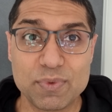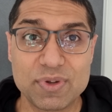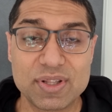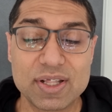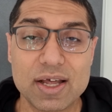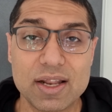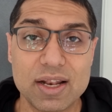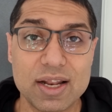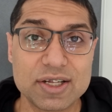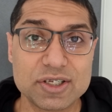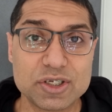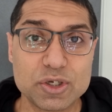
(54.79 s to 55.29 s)
With
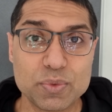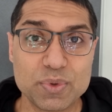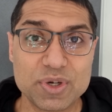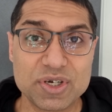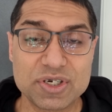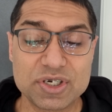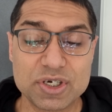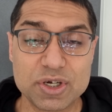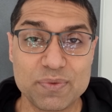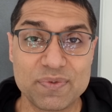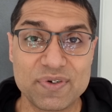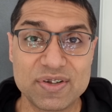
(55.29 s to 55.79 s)
that, I'd like to
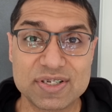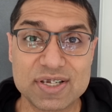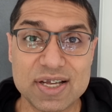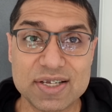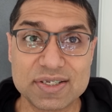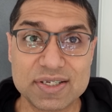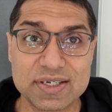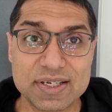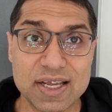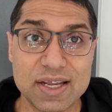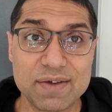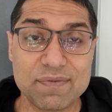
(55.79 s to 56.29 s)
wish you a
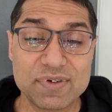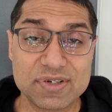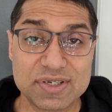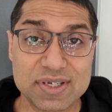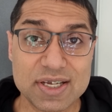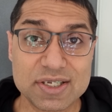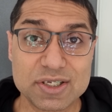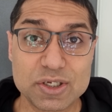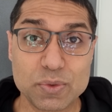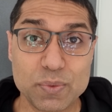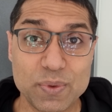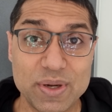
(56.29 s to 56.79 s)
fantastic day,
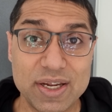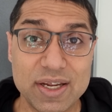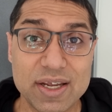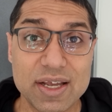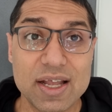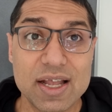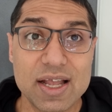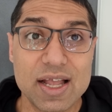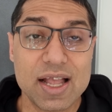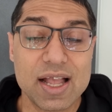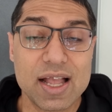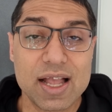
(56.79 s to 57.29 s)
fantastic week,
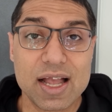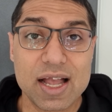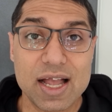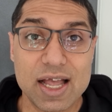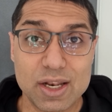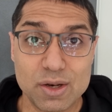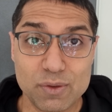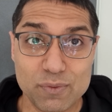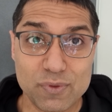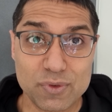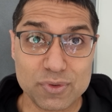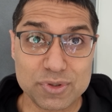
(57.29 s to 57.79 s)

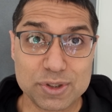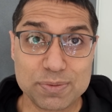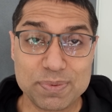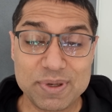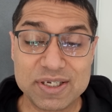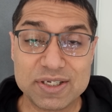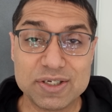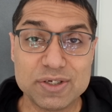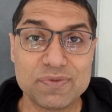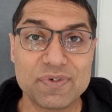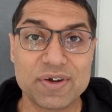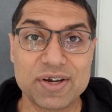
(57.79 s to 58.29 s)
and look forward to
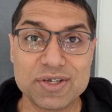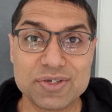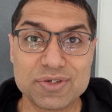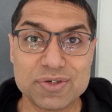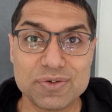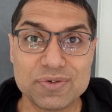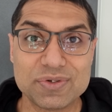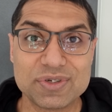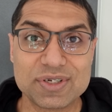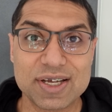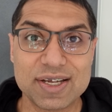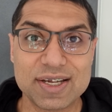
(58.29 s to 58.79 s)
speaking to you very
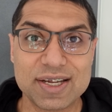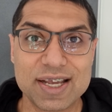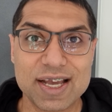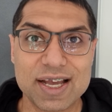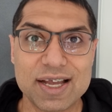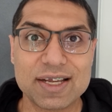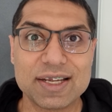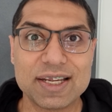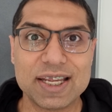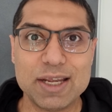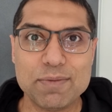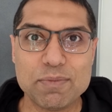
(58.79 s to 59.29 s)
soon. Take
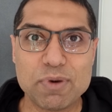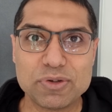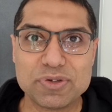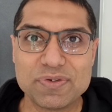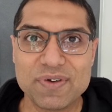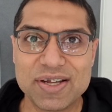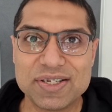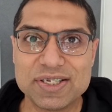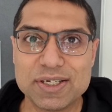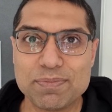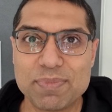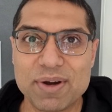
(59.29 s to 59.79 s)
care. Keep
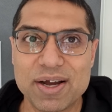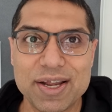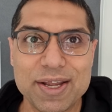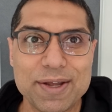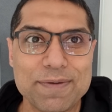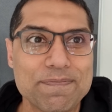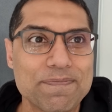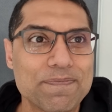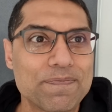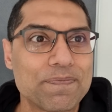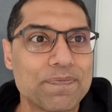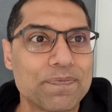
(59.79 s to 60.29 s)
motivated. Bye.